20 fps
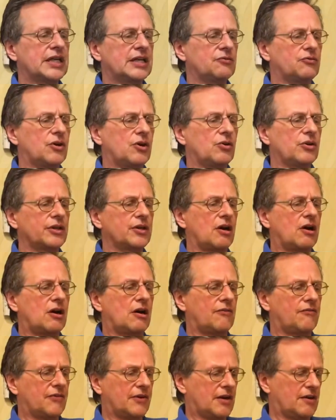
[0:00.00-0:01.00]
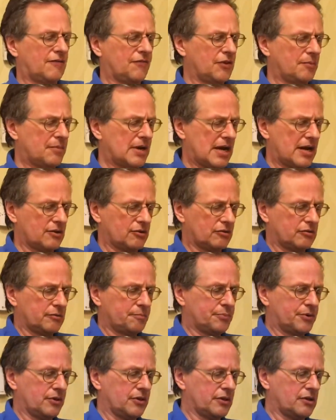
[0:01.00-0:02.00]
and roll it off of the bottle or
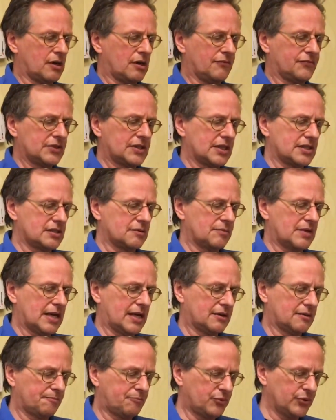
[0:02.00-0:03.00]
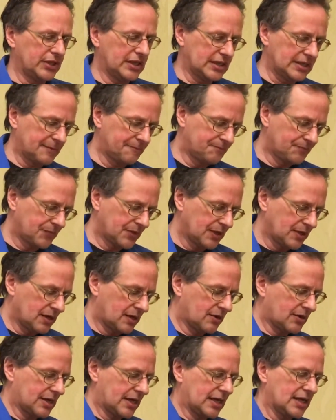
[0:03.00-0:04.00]
pull it off. It doesn't matter. Point.
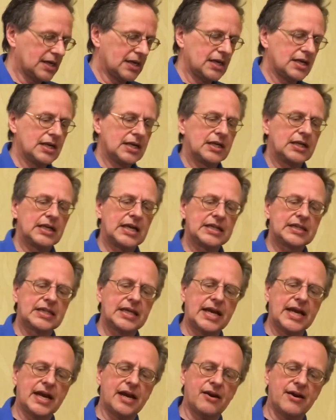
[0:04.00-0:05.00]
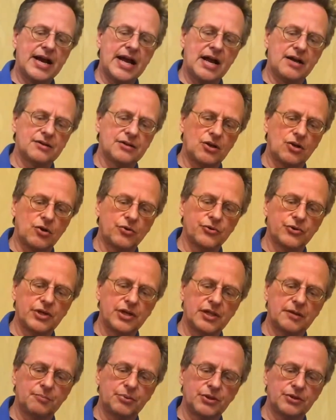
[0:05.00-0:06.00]
Okay. Let the air out. Hold on
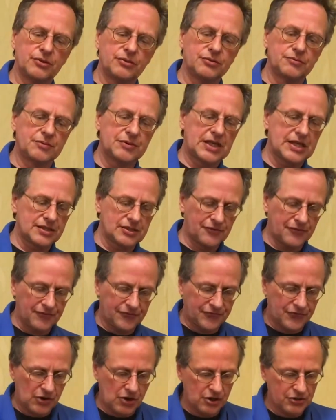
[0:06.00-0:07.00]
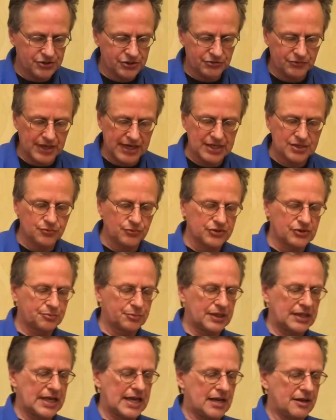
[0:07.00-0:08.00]
to the balloon because if it falls, the rice will
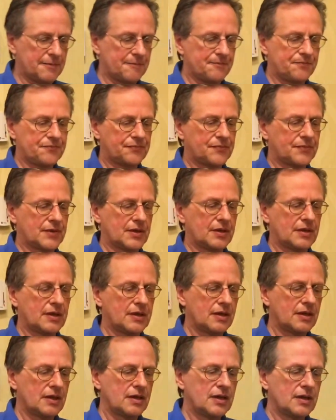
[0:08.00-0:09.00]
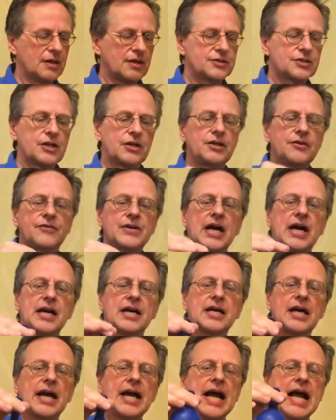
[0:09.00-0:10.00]
spill out. So you've
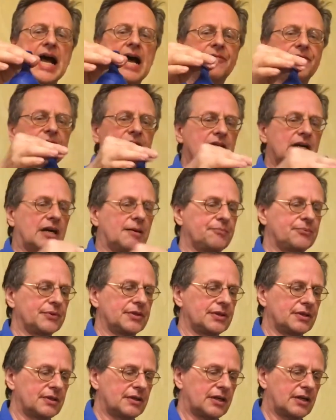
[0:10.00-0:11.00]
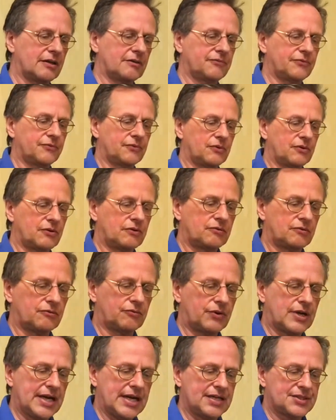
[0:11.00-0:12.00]
got a 1/2 cup of
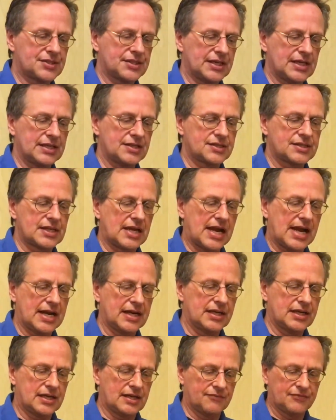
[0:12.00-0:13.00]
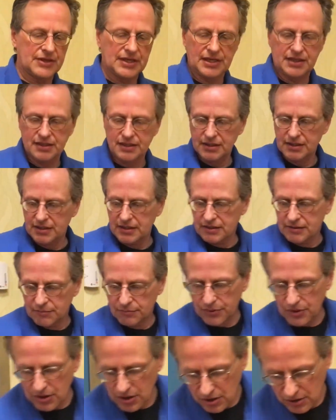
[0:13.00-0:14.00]
rice inside of a
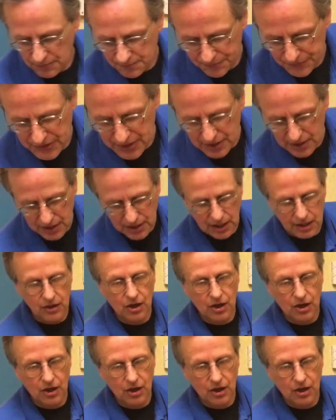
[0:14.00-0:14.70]
ball. Cut